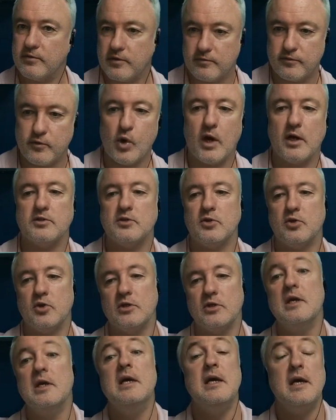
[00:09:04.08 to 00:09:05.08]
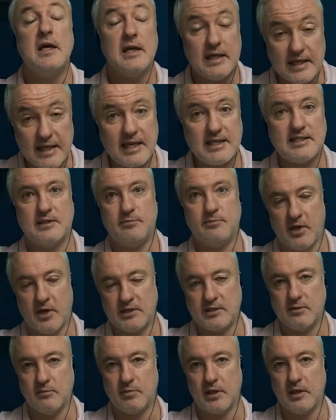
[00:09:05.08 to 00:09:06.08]
for the 4 hour to do it, yes,
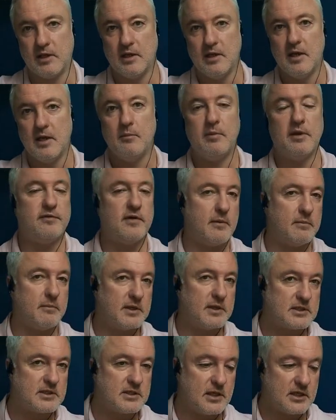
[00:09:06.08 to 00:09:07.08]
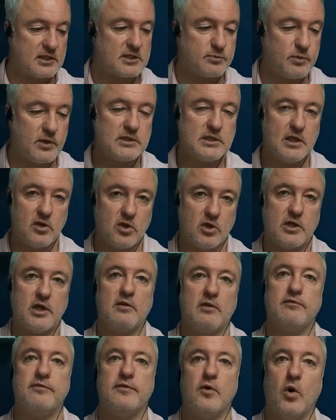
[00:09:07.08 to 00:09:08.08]
possibly. But if I'm expressly
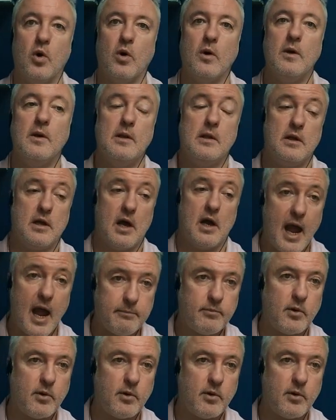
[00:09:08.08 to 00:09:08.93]
looking for a high